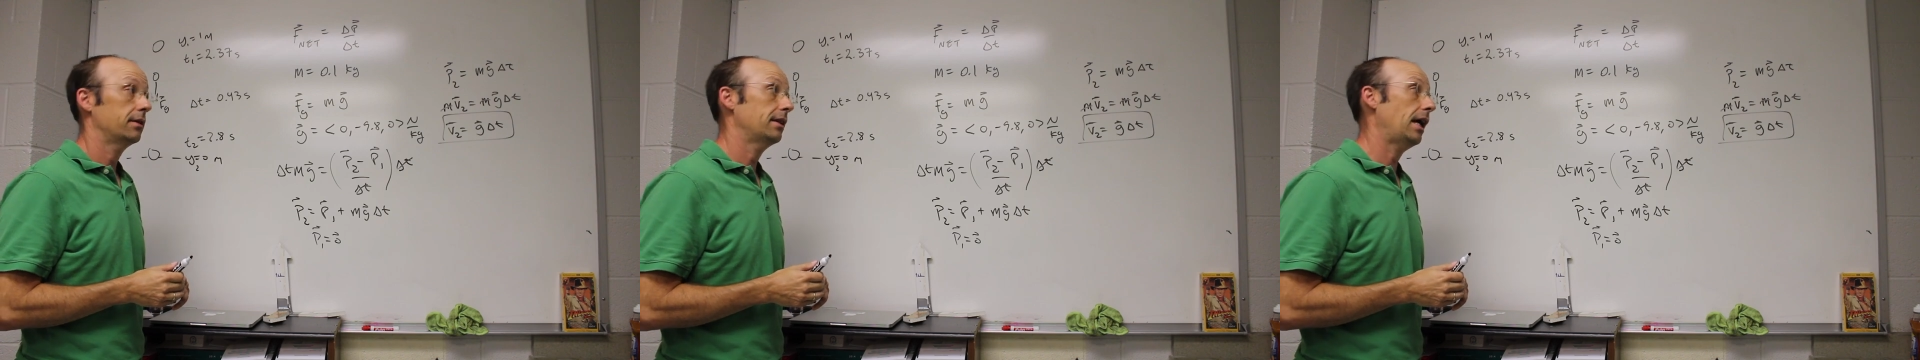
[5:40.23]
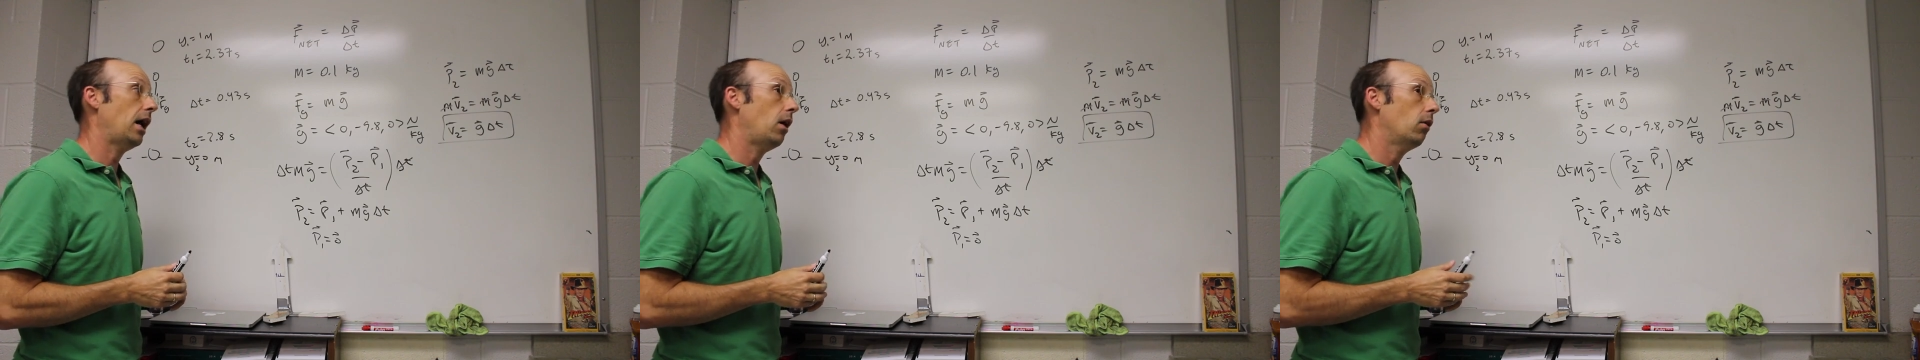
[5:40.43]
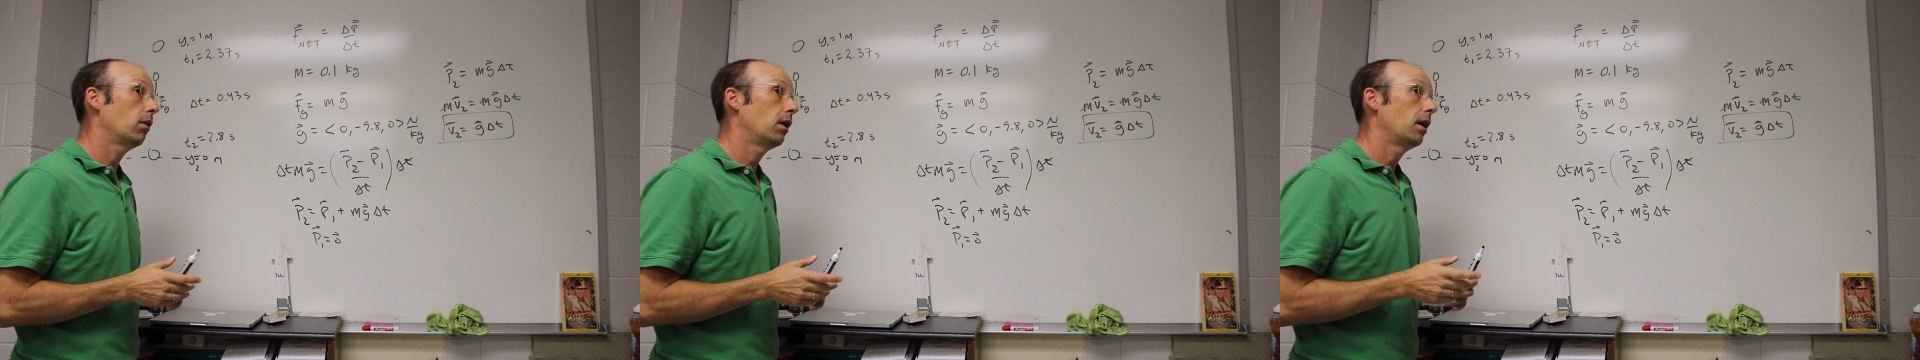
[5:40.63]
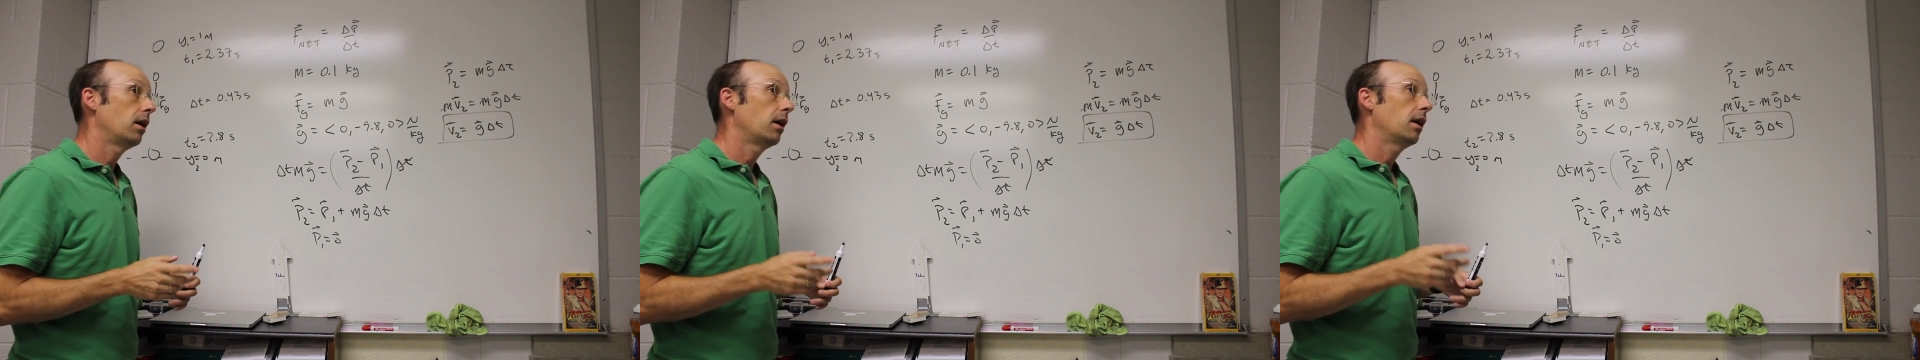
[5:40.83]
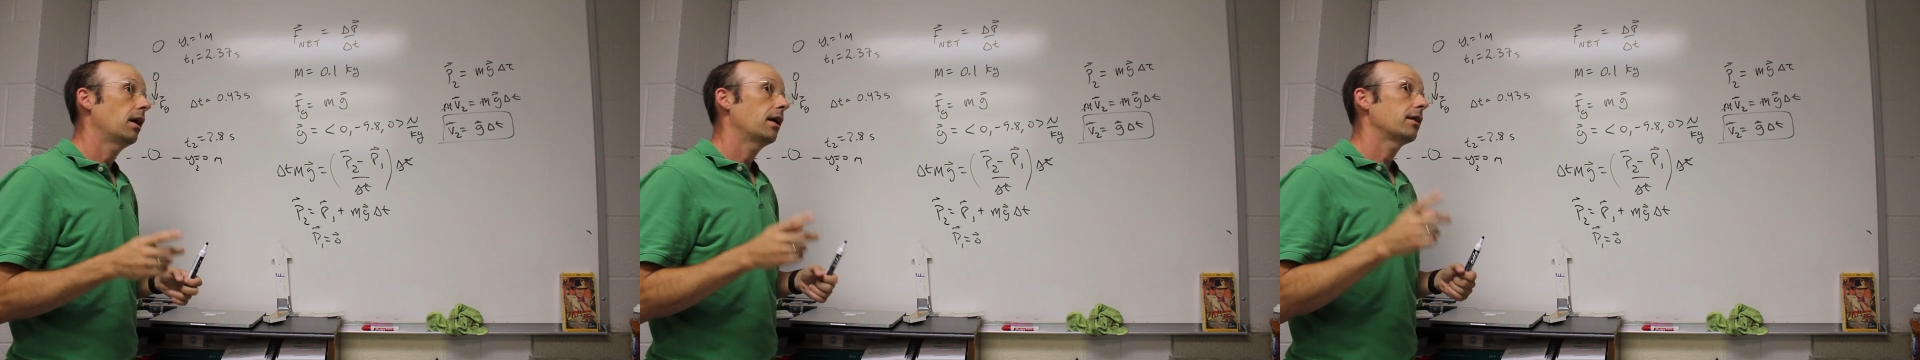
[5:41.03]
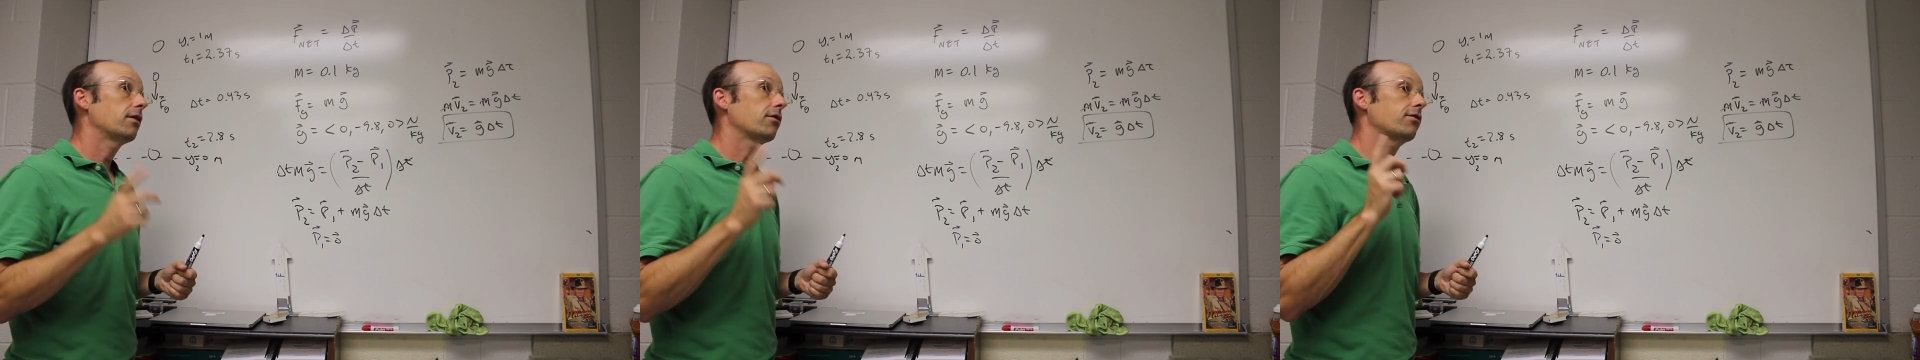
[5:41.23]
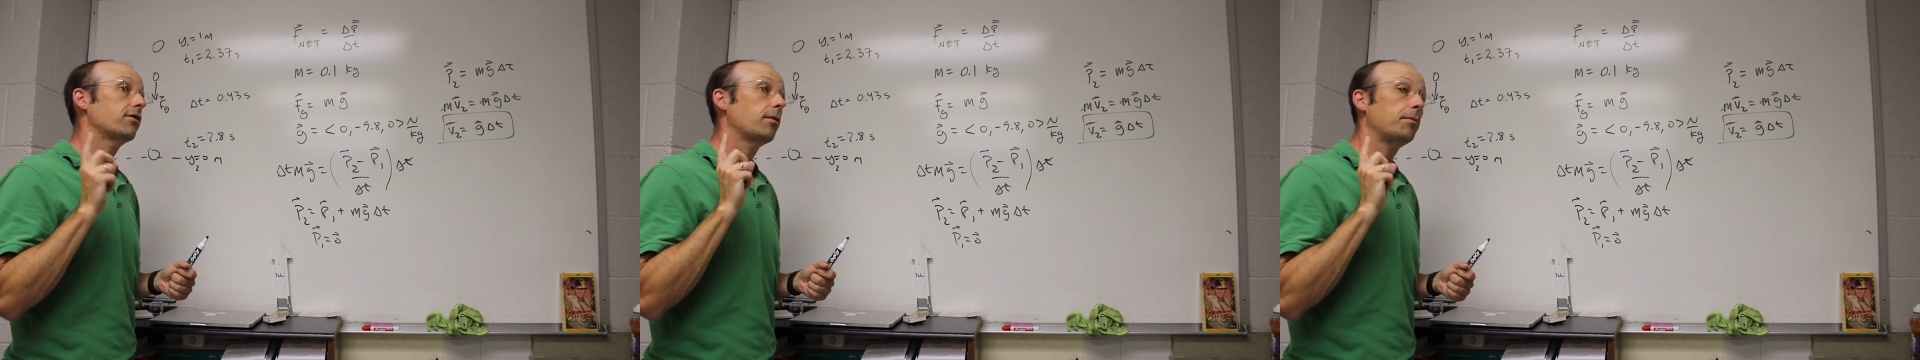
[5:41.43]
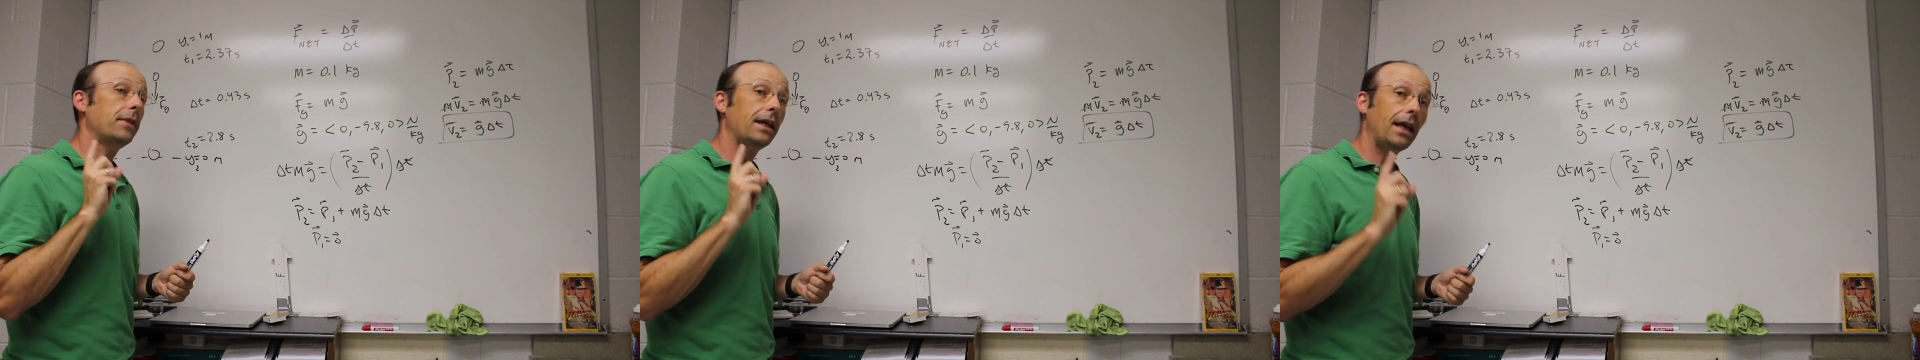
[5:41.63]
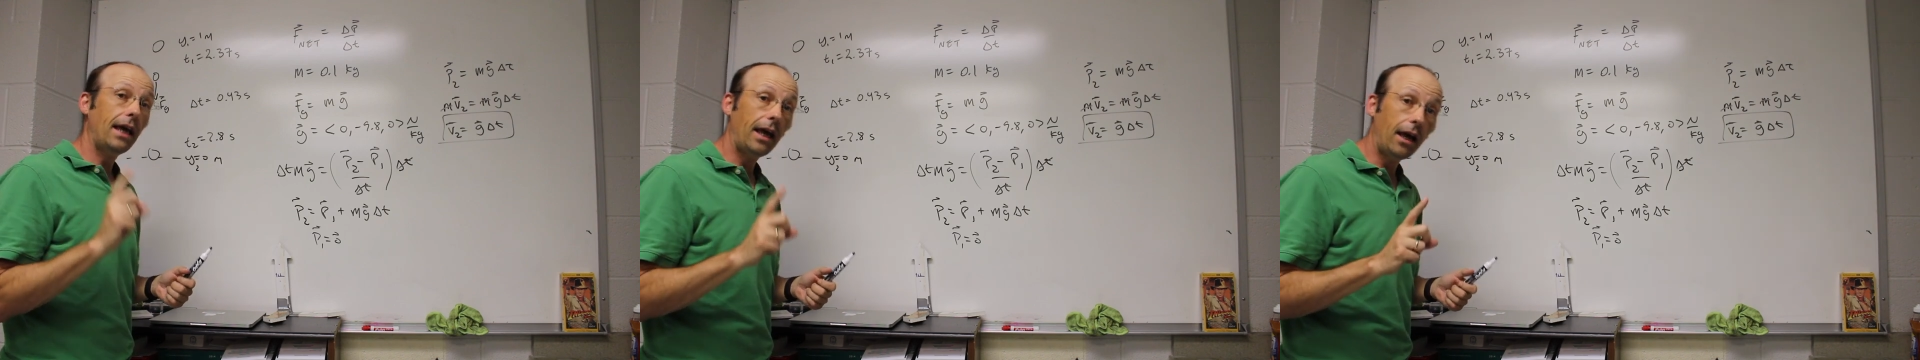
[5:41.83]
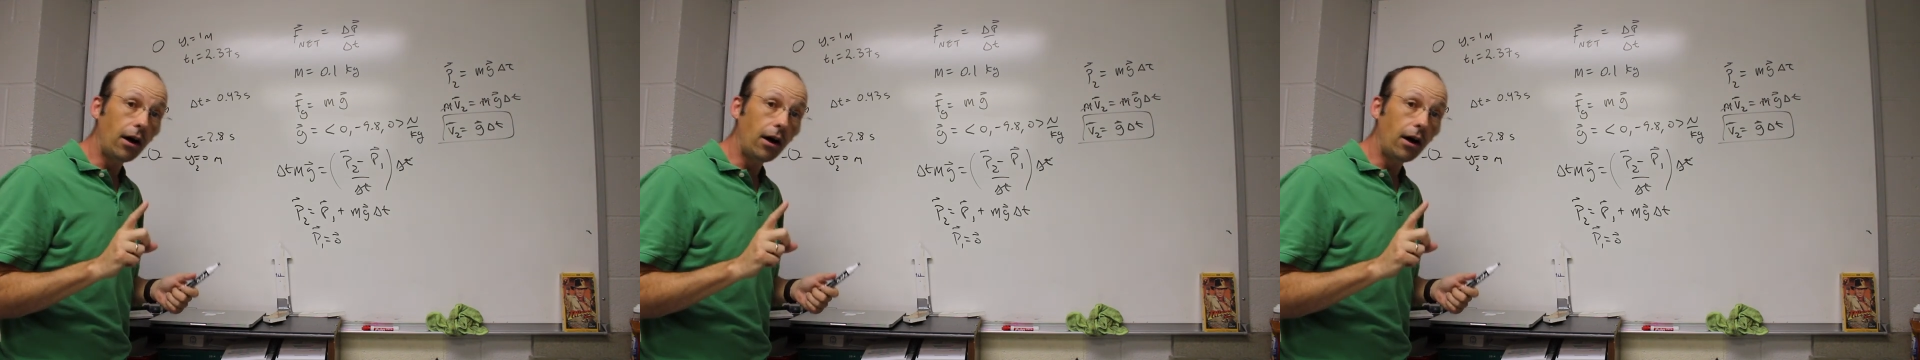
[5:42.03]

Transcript: Now, there's something